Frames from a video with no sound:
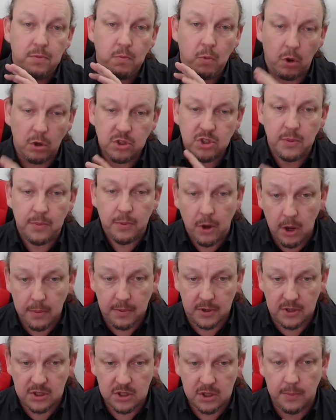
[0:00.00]
what's the
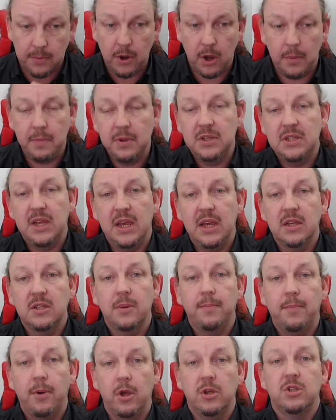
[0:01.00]
purpose? The purpose
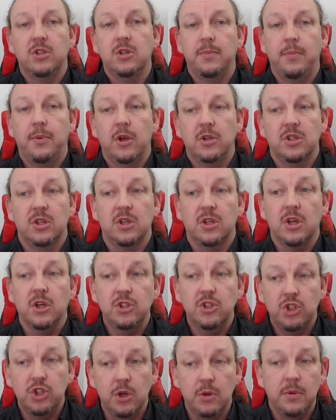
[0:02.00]
is person-to-person,
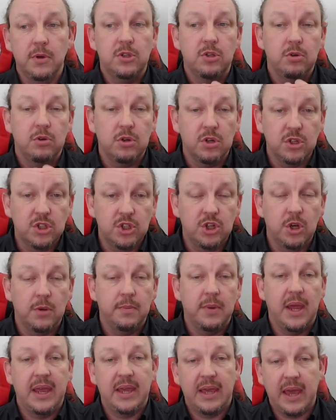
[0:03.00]

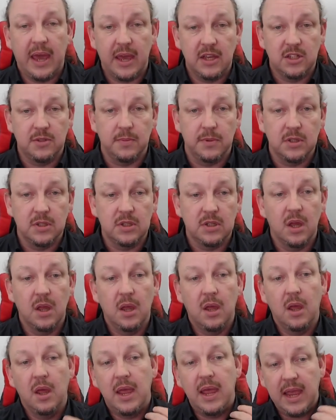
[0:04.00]
consumer-to-consumer engagement.
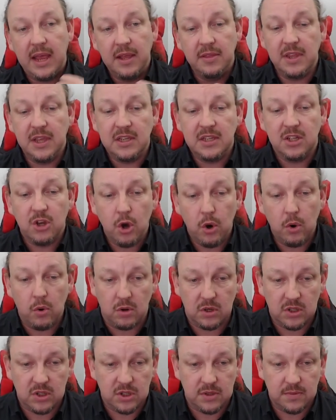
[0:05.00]
In this
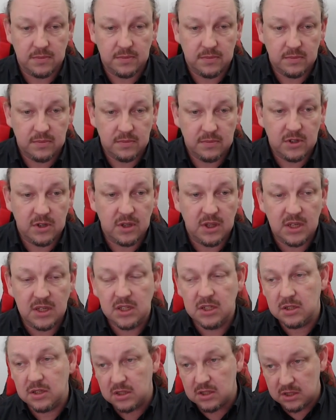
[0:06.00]
course, so
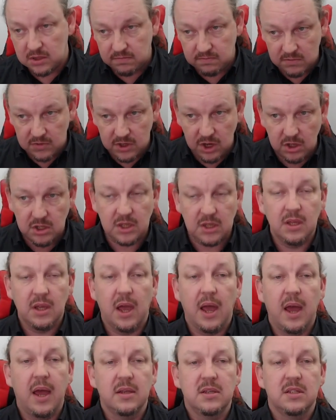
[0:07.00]
this is
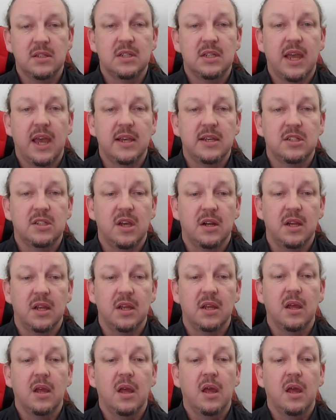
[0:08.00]
using us as a case study,